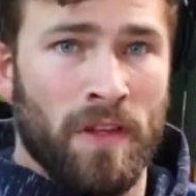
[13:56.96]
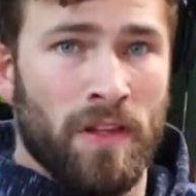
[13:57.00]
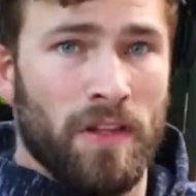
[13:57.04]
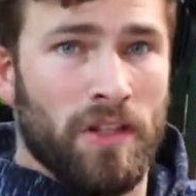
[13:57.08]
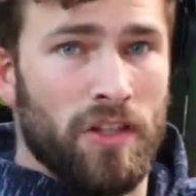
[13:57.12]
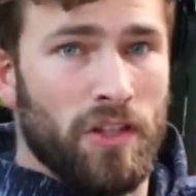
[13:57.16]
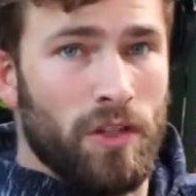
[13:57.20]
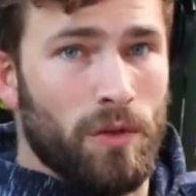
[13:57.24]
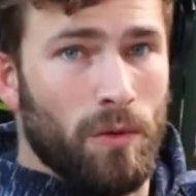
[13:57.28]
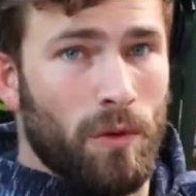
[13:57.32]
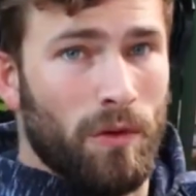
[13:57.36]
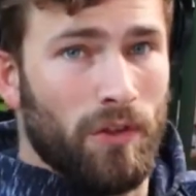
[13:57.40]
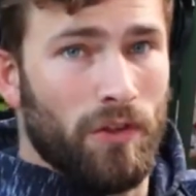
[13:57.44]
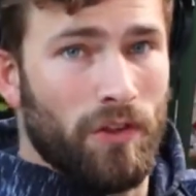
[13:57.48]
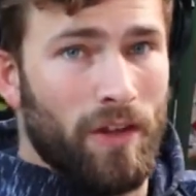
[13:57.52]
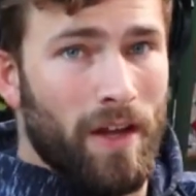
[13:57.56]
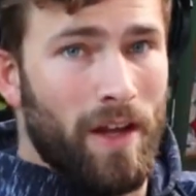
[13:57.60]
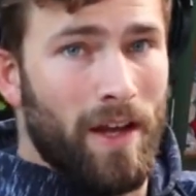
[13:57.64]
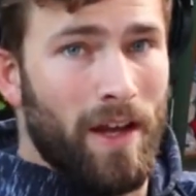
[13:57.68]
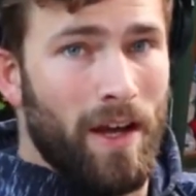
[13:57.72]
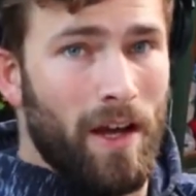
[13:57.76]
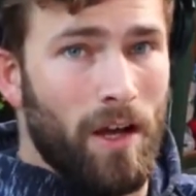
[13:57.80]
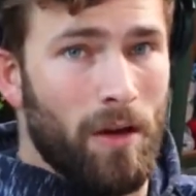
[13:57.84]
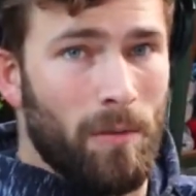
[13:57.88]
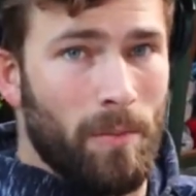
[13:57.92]
you want that
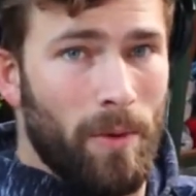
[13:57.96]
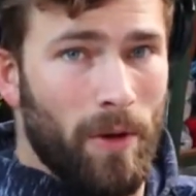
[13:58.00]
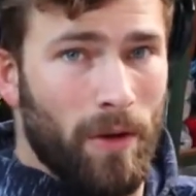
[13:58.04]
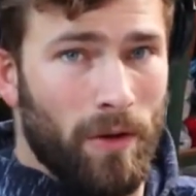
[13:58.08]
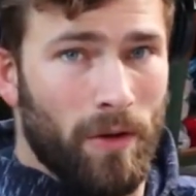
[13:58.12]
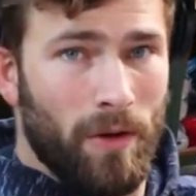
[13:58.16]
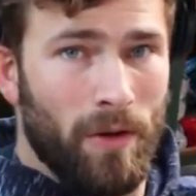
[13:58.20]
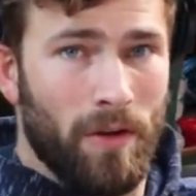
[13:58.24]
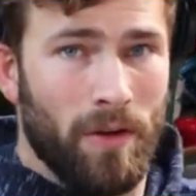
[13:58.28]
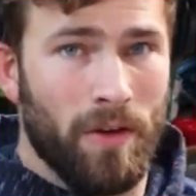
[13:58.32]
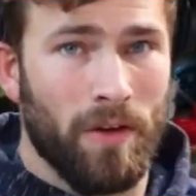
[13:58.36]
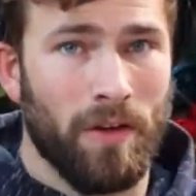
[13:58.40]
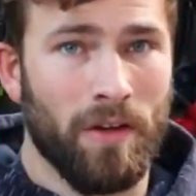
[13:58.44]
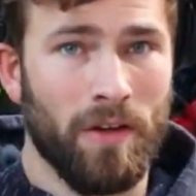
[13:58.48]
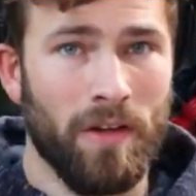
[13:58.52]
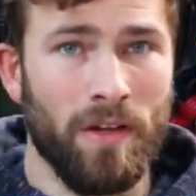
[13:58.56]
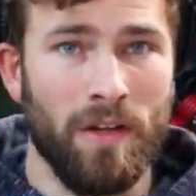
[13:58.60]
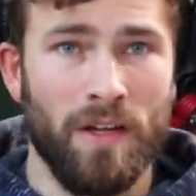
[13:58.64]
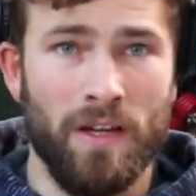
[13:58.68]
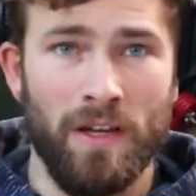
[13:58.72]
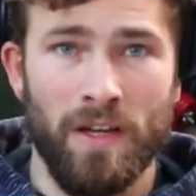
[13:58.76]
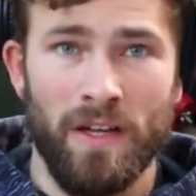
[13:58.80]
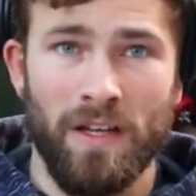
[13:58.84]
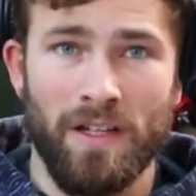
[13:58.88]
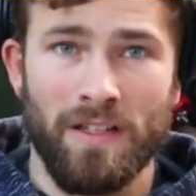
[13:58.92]
elbow
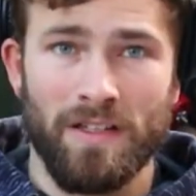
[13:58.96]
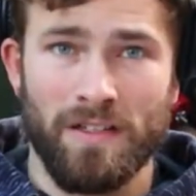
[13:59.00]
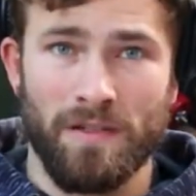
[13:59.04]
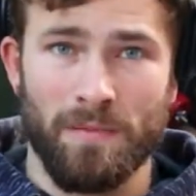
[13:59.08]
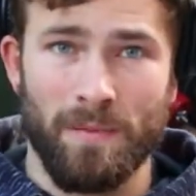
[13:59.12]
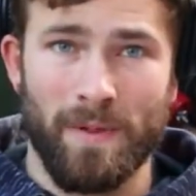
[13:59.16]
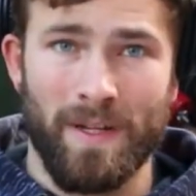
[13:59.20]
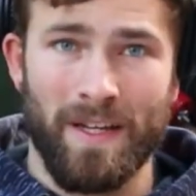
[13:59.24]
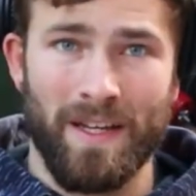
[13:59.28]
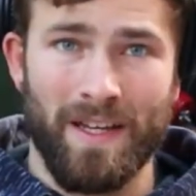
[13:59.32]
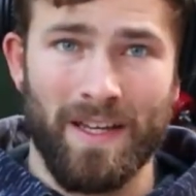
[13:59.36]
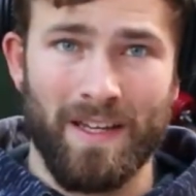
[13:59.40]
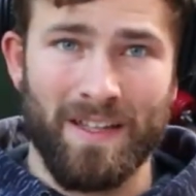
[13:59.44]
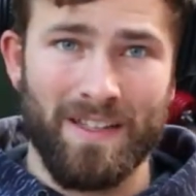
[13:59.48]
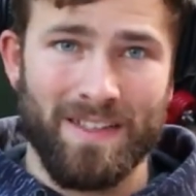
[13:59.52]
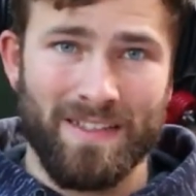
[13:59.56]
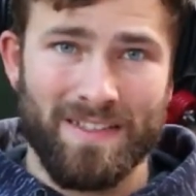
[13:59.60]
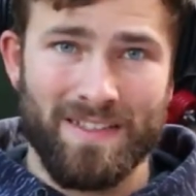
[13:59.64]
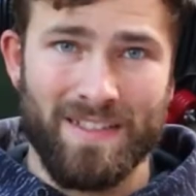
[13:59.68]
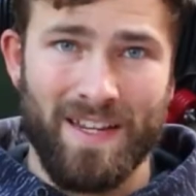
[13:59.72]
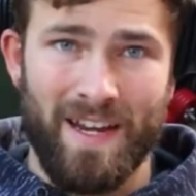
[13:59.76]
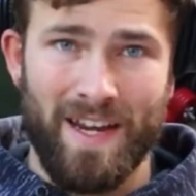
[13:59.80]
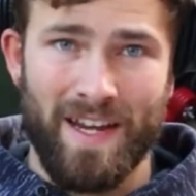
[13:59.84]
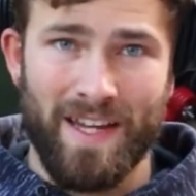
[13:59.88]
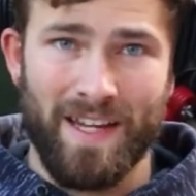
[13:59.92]
to be
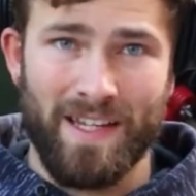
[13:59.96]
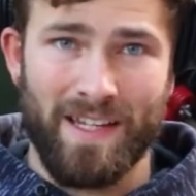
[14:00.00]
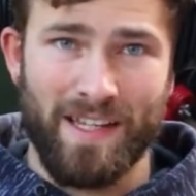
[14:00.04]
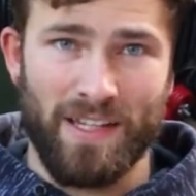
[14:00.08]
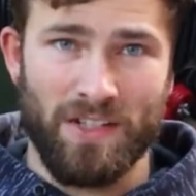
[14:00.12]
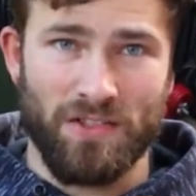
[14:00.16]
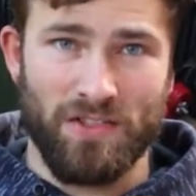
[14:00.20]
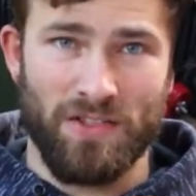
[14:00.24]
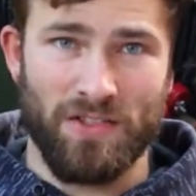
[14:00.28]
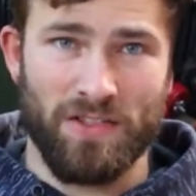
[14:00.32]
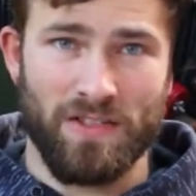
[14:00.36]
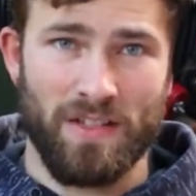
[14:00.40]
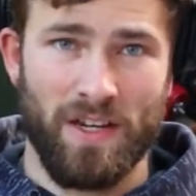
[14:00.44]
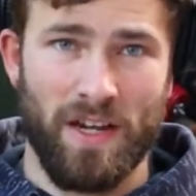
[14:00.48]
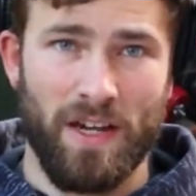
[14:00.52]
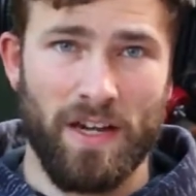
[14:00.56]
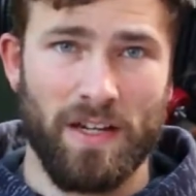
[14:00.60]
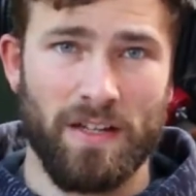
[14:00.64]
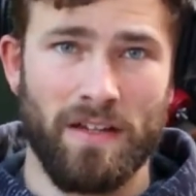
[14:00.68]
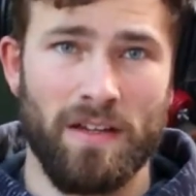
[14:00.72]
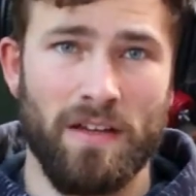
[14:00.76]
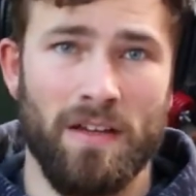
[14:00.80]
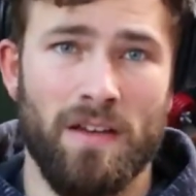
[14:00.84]
tight against your side